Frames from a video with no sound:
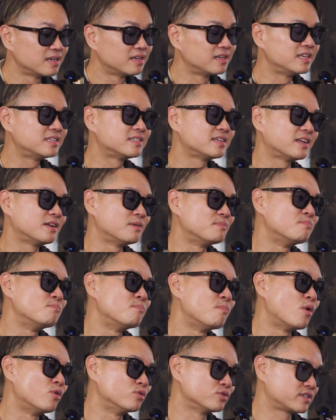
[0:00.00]
These are the
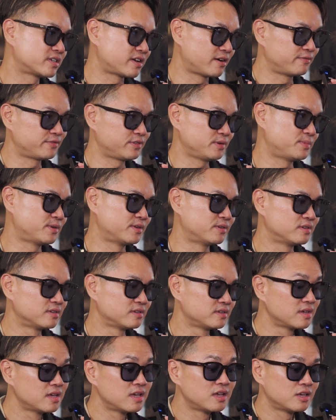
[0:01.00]
most comfortable.
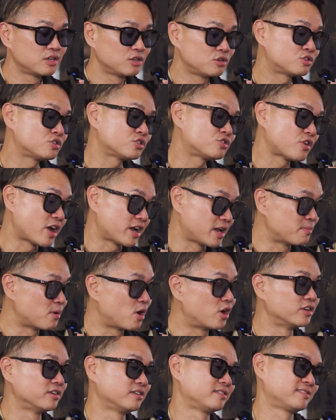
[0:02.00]
You should try them
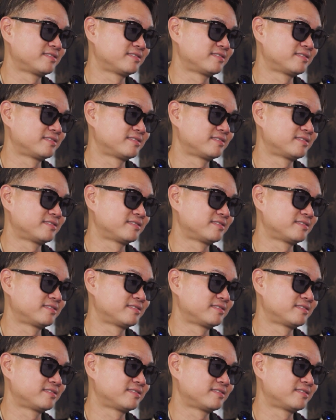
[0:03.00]
on.